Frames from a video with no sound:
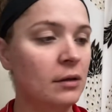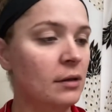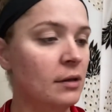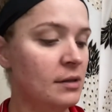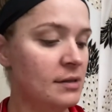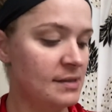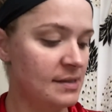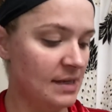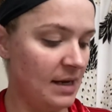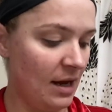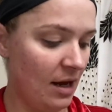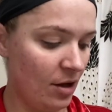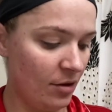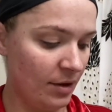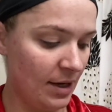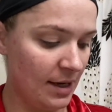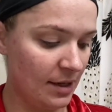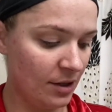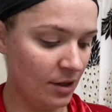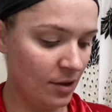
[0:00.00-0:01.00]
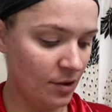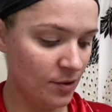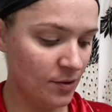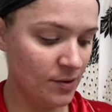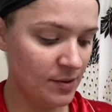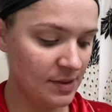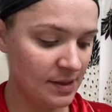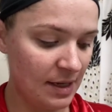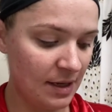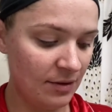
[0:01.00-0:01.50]
See how that
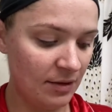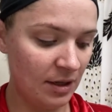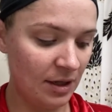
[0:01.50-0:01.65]
goes. And then